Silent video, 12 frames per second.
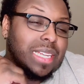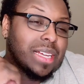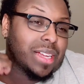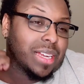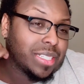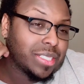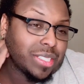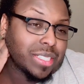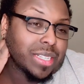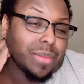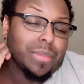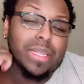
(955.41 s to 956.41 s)
The audience
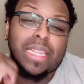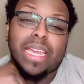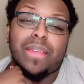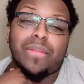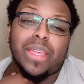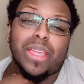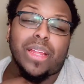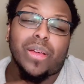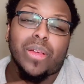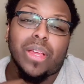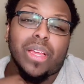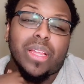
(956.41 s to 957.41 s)
just couldn't believe it. You
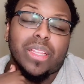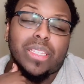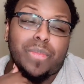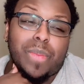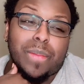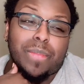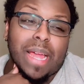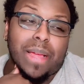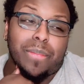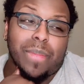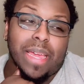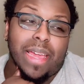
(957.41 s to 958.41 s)
know, this big
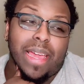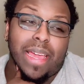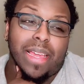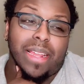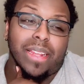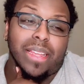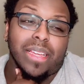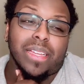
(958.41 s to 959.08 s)
black man